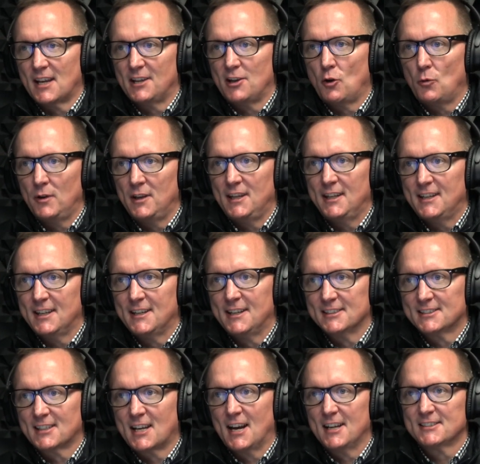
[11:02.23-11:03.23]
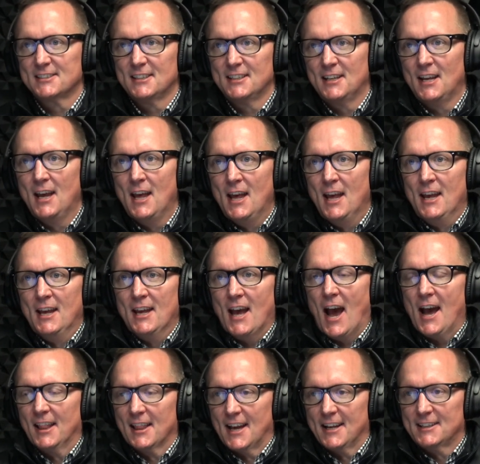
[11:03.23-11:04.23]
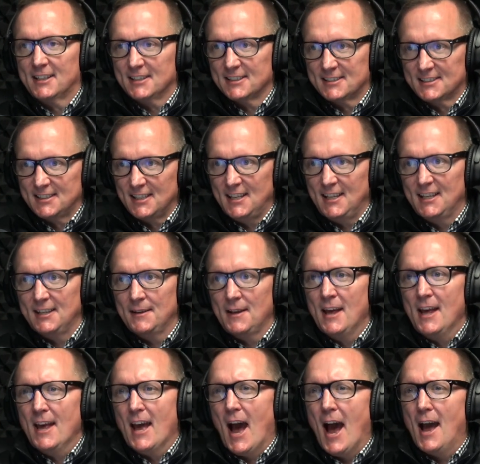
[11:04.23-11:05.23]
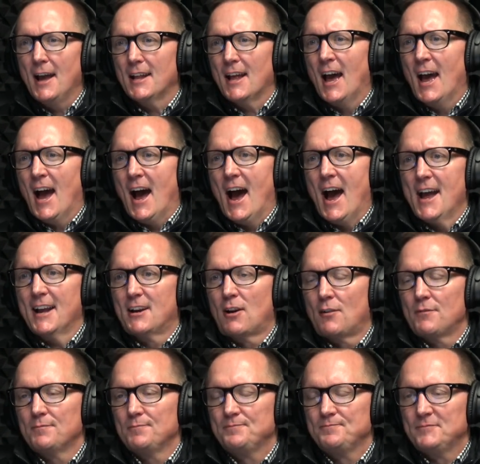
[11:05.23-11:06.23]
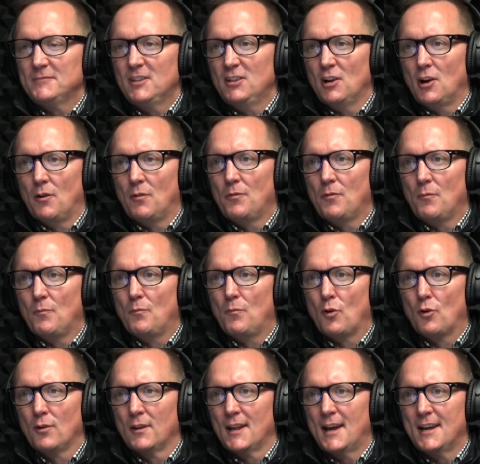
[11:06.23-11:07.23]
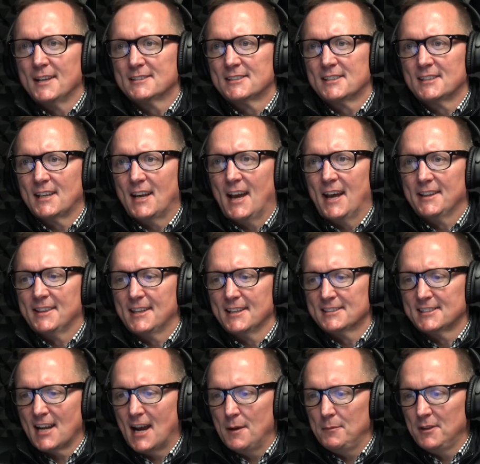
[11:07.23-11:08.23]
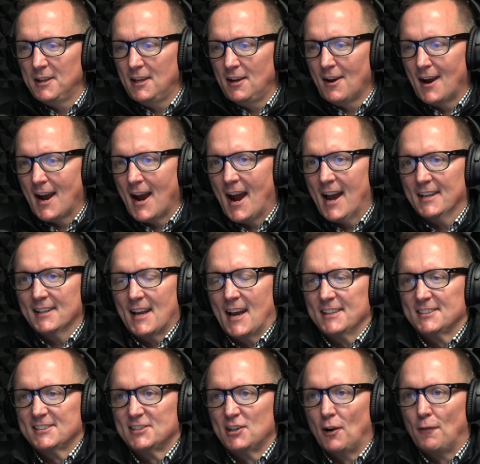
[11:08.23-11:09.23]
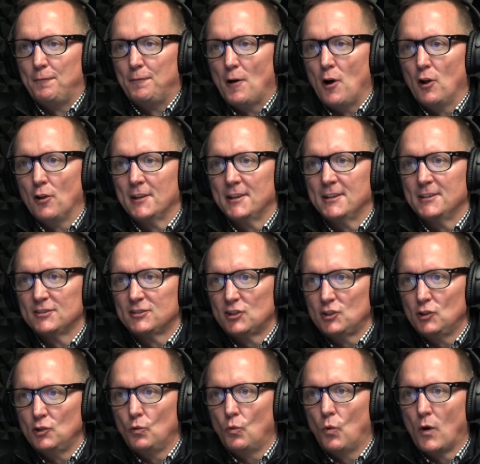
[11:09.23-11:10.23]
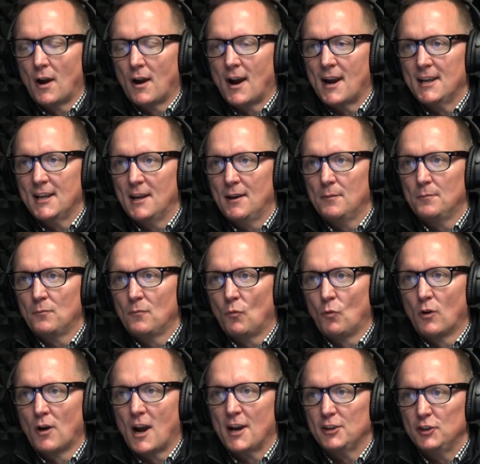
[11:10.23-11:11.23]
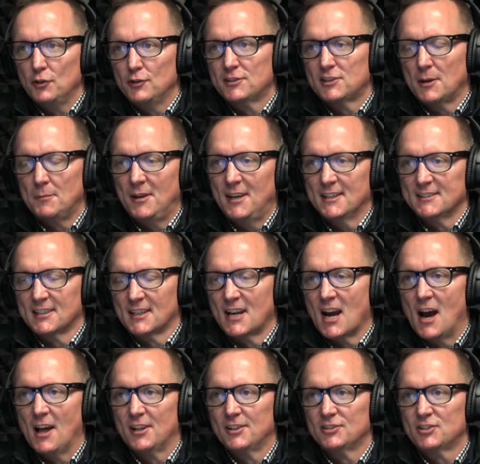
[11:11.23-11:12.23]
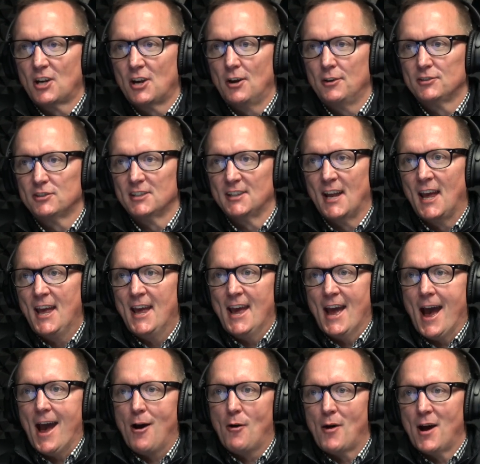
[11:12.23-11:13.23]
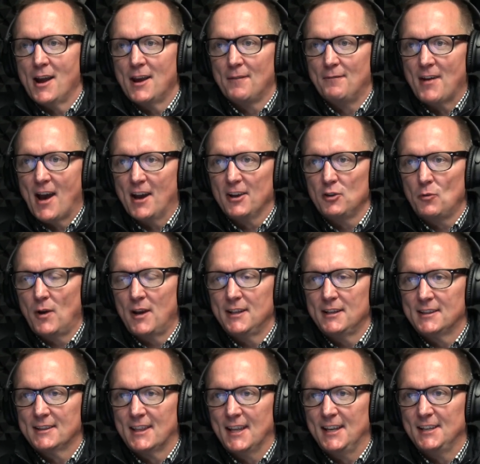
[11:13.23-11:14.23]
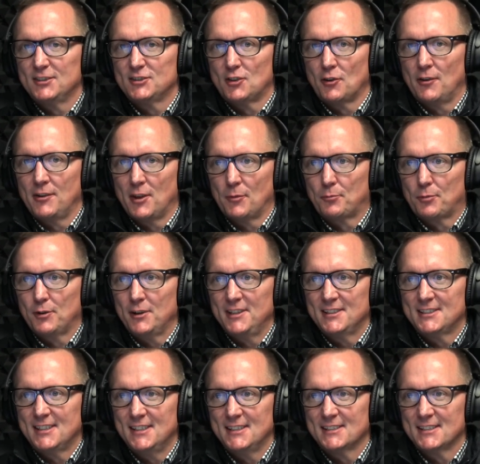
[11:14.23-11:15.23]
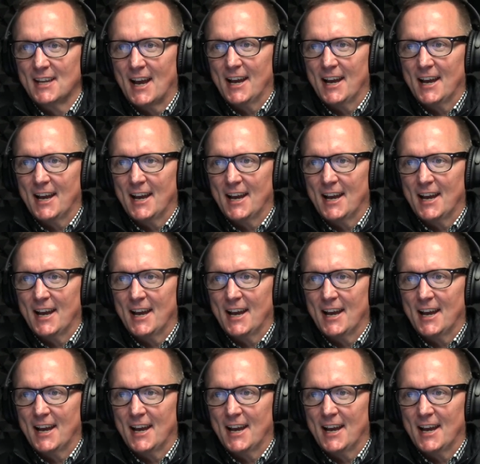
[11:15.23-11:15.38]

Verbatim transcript: I know we need to discuss it. I like yeah. to see. I I you know, more or less at this time of the year, I, I still fall into where I am, where I used to be as a college coach, and how I evaluate things during the mm, preseason.